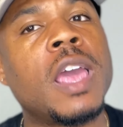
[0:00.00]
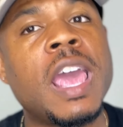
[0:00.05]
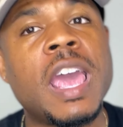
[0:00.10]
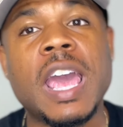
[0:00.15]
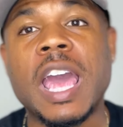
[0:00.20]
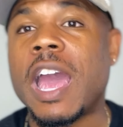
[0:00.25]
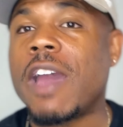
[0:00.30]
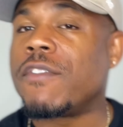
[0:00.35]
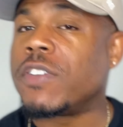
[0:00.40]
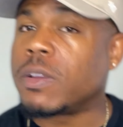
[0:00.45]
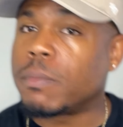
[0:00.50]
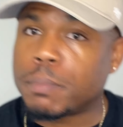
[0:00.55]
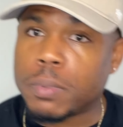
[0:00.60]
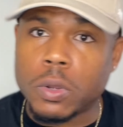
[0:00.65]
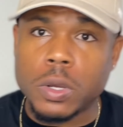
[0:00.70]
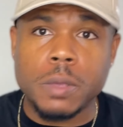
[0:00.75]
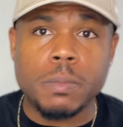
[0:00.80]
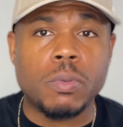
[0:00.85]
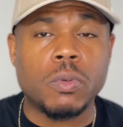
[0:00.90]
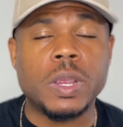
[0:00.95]
having a
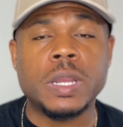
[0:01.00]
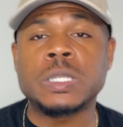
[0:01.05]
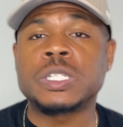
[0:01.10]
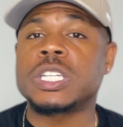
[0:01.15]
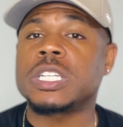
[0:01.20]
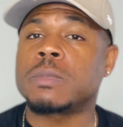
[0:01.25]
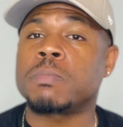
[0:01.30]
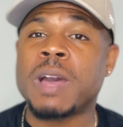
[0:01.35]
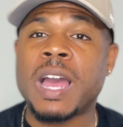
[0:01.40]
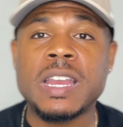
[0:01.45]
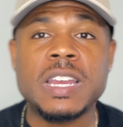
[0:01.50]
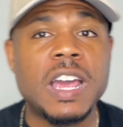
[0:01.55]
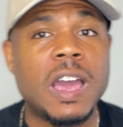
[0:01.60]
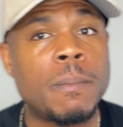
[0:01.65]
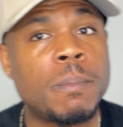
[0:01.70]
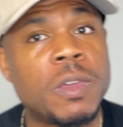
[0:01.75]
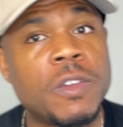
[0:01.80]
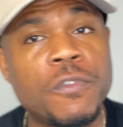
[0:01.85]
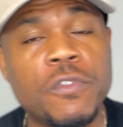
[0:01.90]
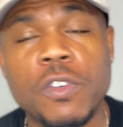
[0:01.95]
bully breed just might not
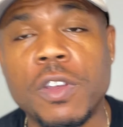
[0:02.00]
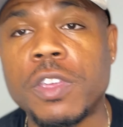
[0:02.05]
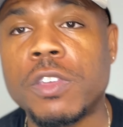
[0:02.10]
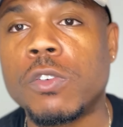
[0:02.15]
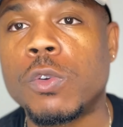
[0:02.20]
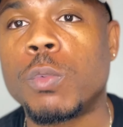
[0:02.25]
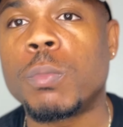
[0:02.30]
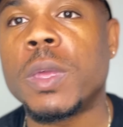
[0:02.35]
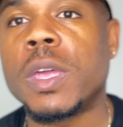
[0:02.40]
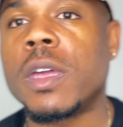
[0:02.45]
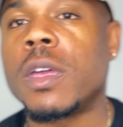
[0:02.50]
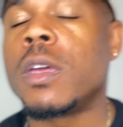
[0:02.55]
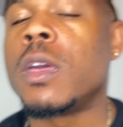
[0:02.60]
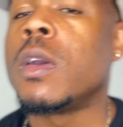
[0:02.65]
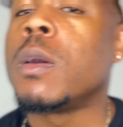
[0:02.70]
be for you, man.